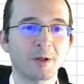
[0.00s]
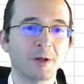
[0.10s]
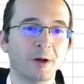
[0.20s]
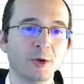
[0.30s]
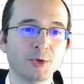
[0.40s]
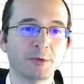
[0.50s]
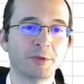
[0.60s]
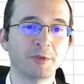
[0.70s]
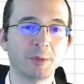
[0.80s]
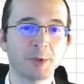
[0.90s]
also
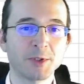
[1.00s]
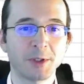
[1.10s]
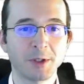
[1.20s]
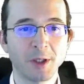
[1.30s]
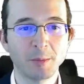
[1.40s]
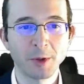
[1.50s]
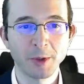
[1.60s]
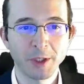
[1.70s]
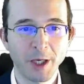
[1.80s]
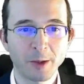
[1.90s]
50% to keep
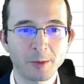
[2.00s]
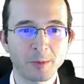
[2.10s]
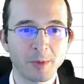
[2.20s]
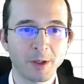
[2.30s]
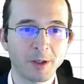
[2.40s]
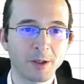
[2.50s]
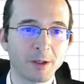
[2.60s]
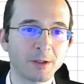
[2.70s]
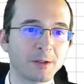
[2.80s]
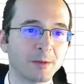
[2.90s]
going down, and